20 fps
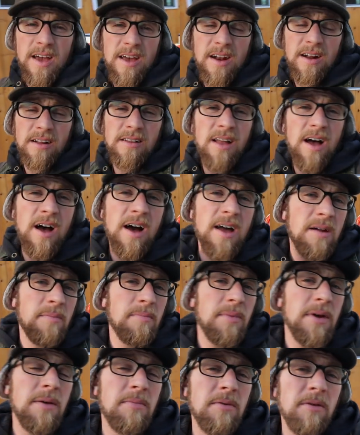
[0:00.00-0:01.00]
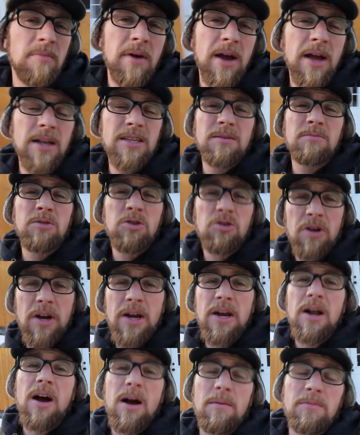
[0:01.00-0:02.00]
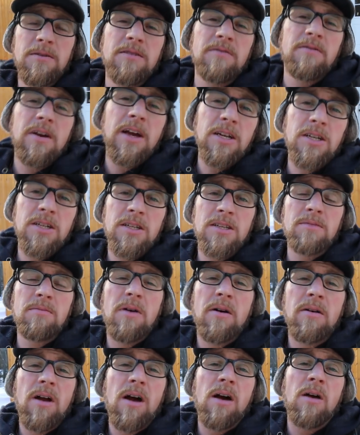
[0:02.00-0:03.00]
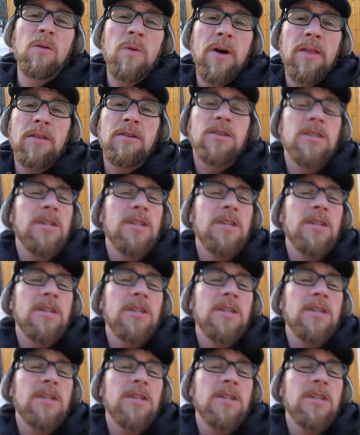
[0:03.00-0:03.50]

and a lot of people made some great observations about our weather